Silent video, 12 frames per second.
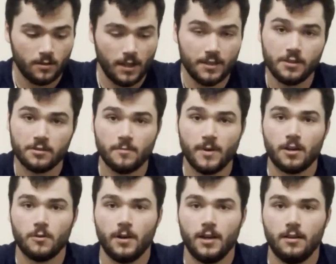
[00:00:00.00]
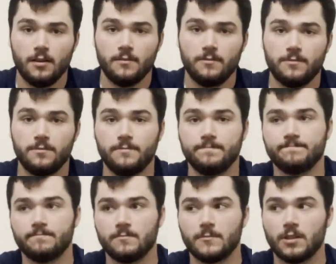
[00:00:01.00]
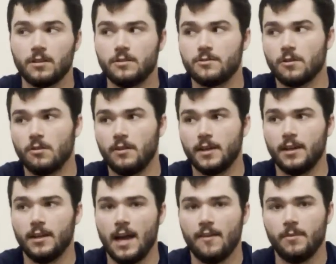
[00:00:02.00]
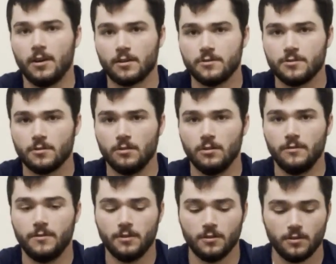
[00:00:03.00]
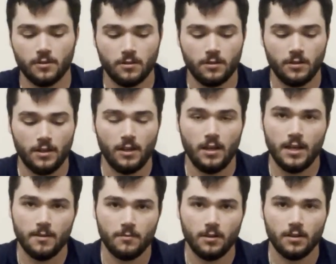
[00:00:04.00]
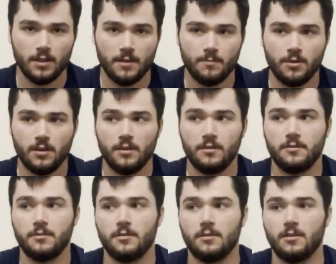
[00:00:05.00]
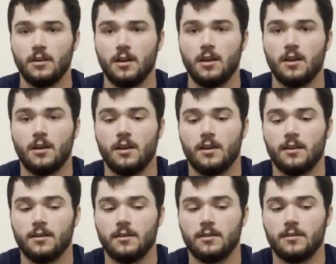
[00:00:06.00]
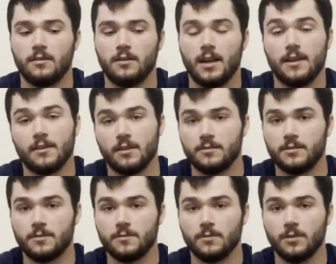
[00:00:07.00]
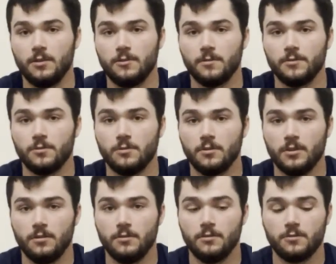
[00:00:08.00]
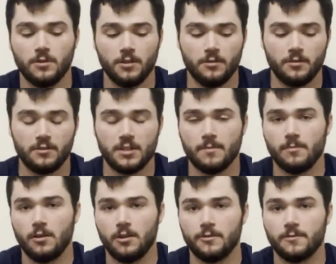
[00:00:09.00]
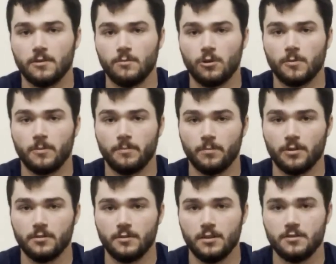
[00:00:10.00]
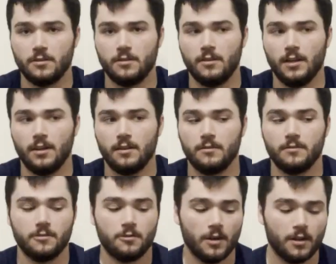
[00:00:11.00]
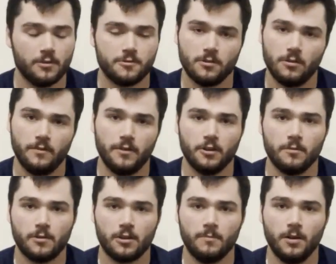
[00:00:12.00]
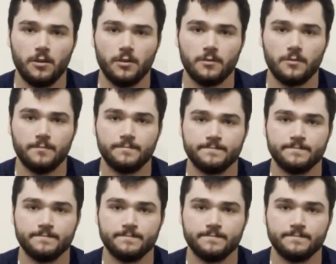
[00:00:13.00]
It's just a better way of controlling it, have better control of your inputs. I think it's just a really useful tool to use when you're using stepper motors for more precision and greater control of your components.